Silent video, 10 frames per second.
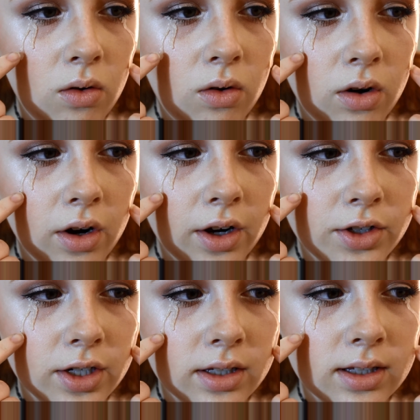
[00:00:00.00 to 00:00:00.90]
or
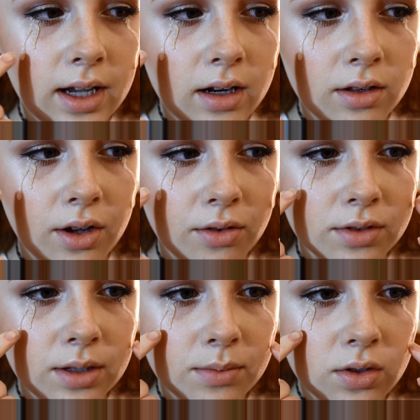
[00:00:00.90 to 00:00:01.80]
just, I don't know,
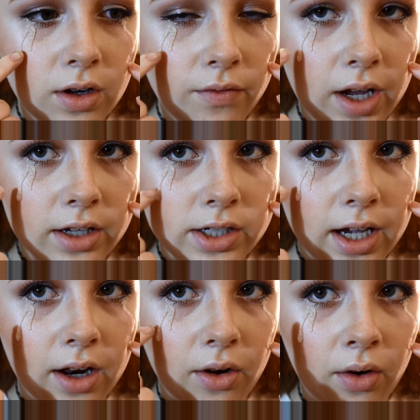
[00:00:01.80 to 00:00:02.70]
some sort of
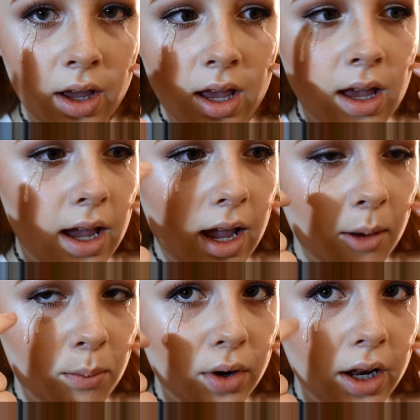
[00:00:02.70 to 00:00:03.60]
eyeshadow,
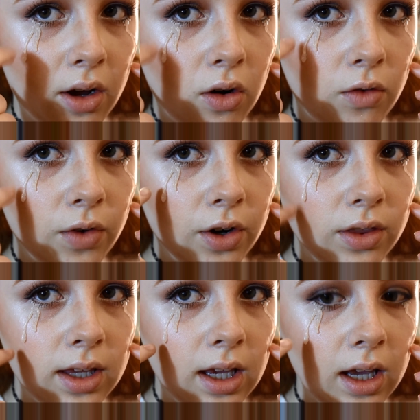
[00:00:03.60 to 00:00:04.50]
and put it over
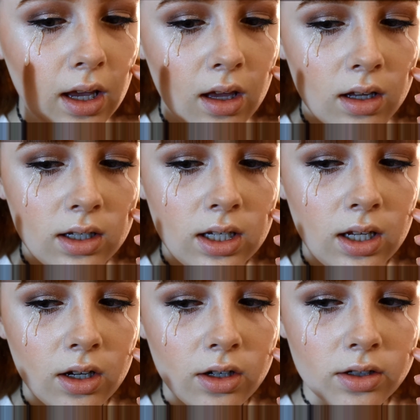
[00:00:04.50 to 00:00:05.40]
the
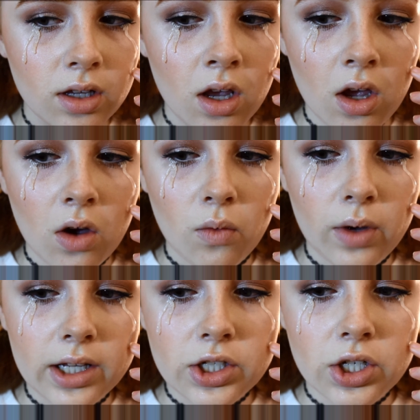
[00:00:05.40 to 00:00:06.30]
tiers.
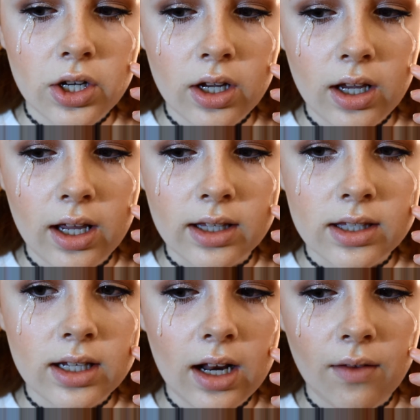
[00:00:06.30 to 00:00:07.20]
Which,
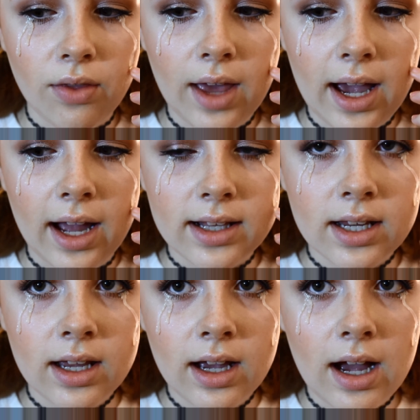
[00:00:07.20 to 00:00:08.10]
instead of that,
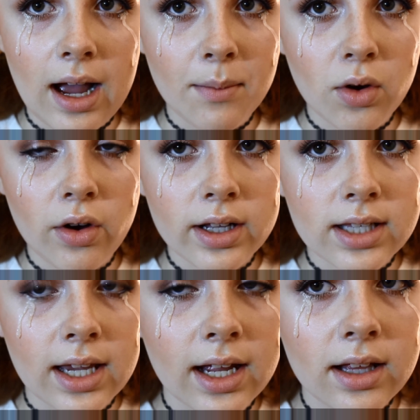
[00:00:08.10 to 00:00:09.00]
I'm going
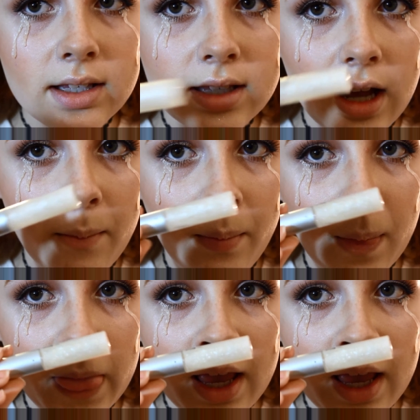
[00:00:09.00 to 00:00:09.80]
to get some